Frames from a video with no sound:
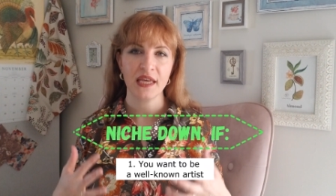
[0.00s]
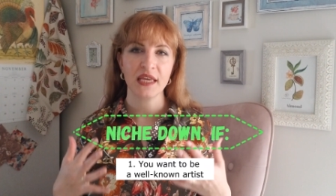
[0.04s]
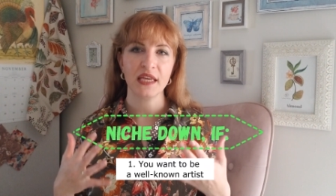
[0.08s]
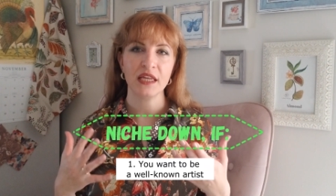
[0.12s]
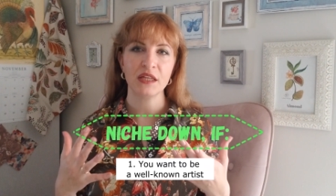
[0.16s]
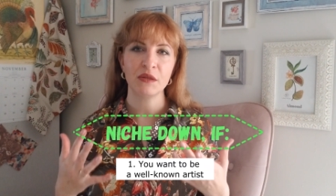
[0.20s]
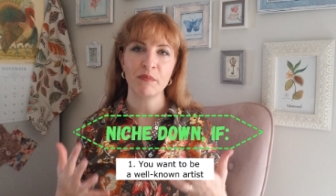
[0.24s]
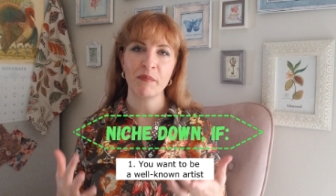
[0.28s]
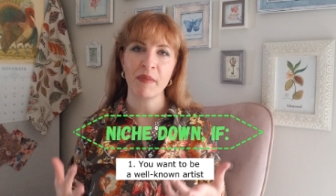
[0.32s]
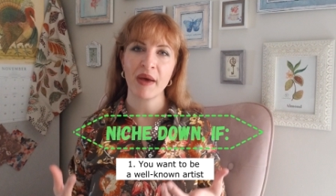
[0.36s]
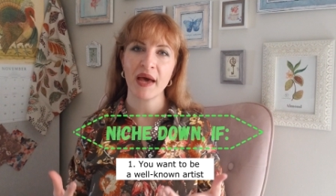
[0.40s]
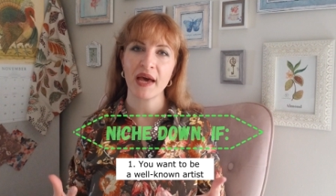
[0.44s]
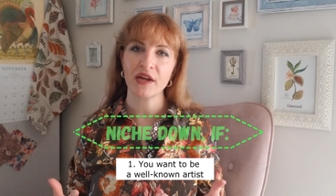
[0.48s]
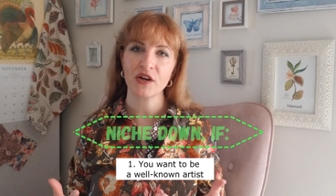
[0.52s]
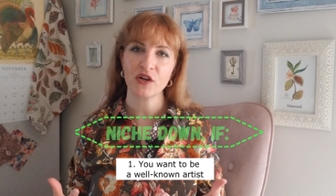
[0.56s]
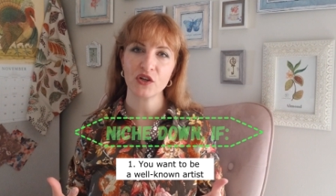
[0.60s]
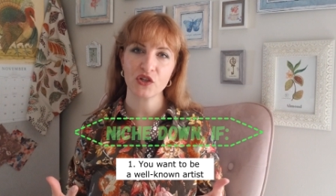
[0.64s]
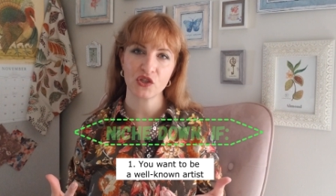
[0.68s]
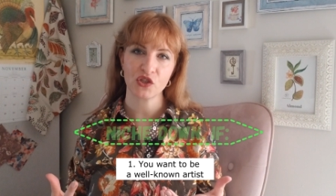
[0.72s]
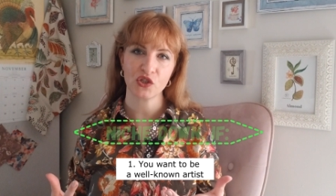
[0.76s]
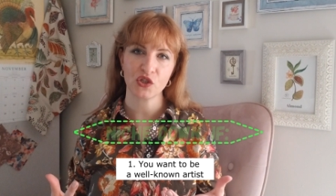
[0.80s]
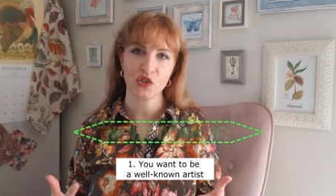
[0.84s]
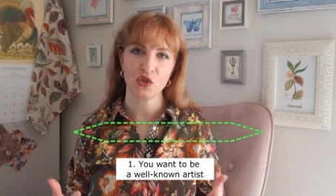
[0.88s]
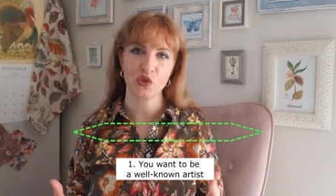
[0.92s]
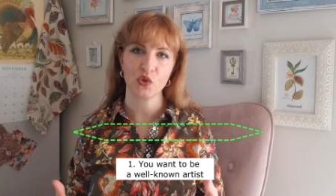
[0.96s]
It
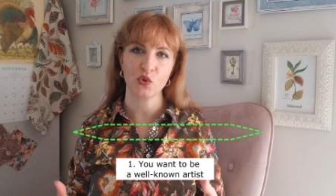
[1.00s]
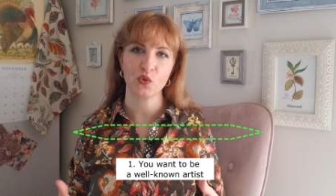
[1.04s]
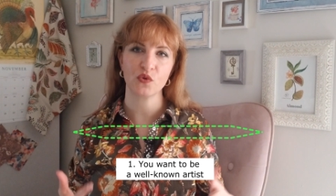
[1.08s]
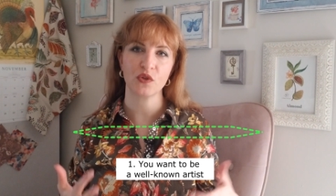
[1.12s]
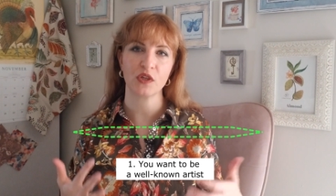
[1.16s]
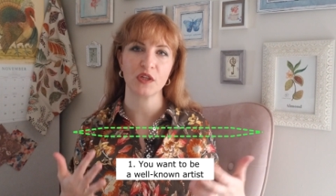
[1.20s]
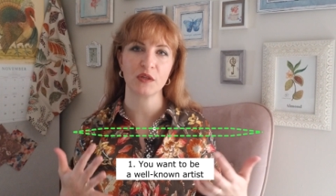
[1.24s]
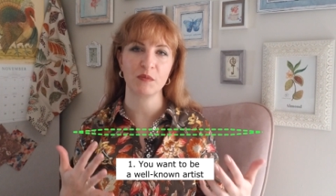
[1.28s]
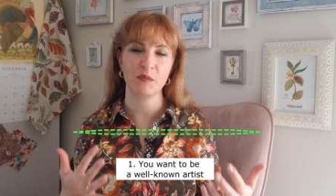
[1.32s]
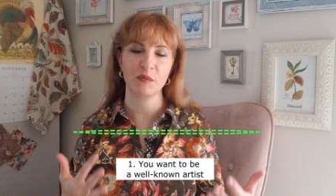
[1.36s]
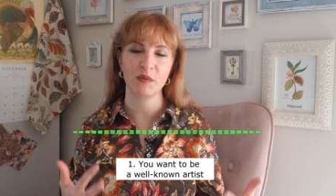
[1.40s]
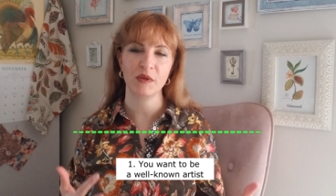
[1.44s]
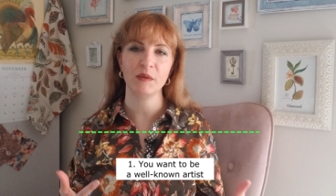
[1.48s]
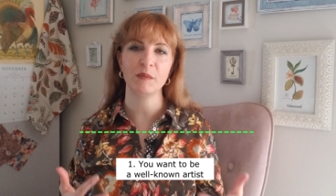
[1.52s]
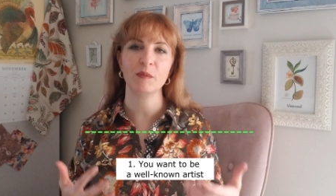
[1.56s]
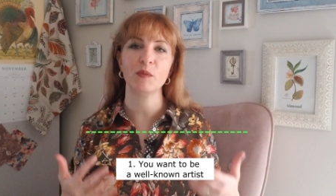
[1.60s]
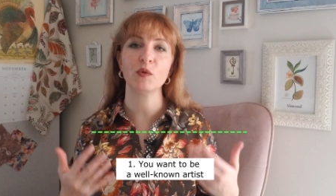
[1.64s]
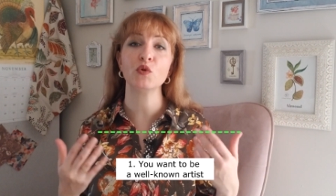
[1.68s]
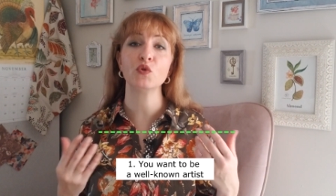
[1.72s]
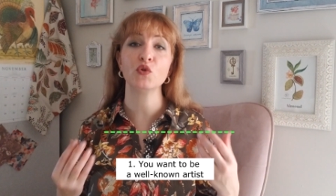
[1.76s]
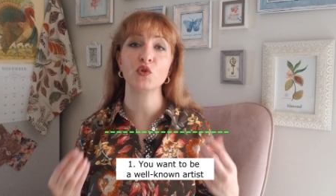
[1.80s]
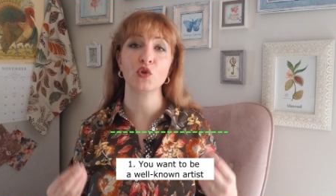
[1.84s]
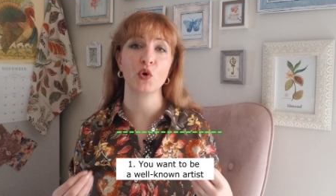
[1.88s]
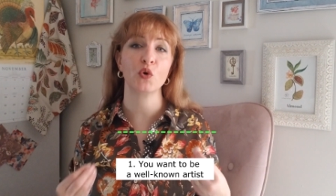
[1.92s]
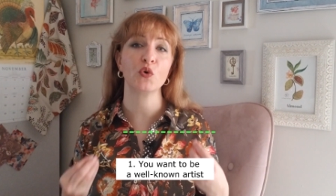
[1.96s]
matters to you that
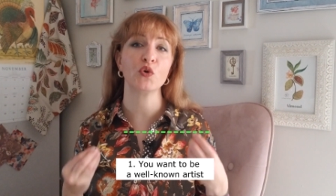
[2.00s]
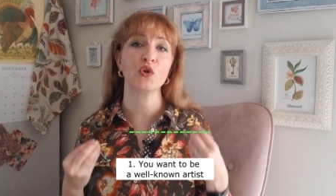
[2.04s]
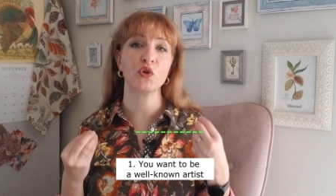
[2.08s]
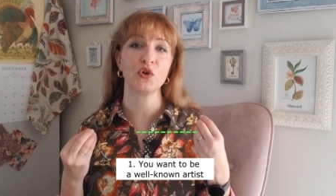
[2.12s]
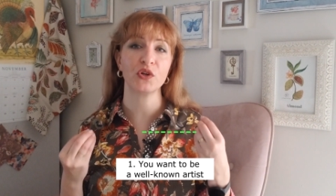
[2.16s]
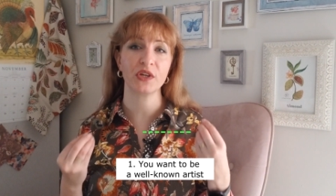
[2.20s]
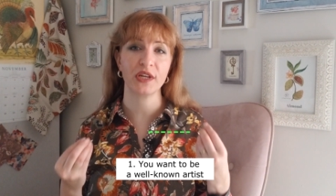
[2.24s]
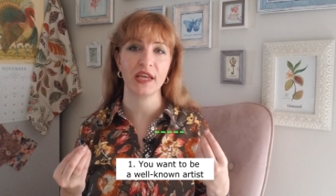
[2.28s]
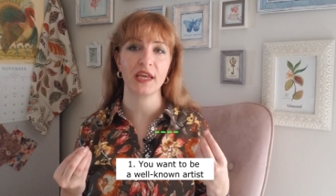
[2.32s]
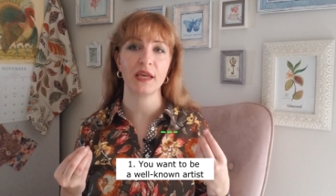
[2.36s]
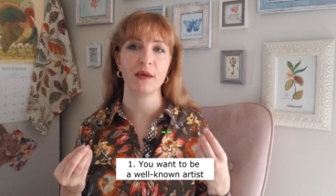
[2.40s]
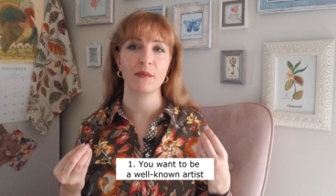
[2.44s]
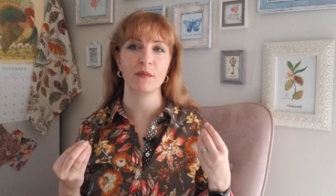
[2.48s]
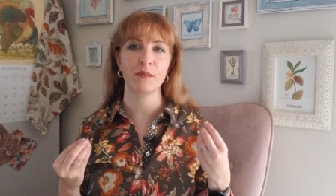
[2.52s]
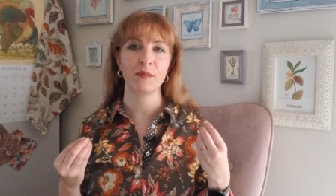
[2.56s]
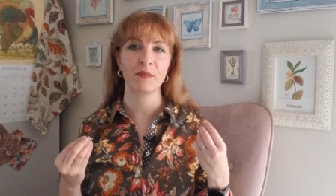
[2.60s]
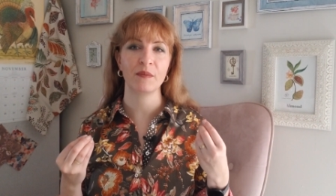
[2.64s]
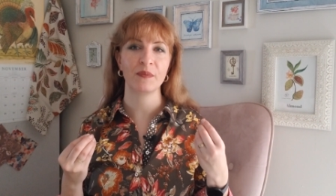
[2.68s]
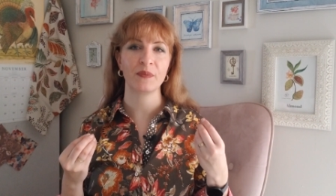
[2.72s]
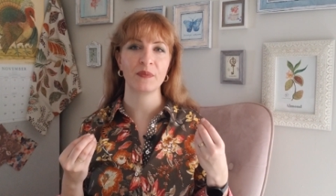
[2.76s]
people know your name.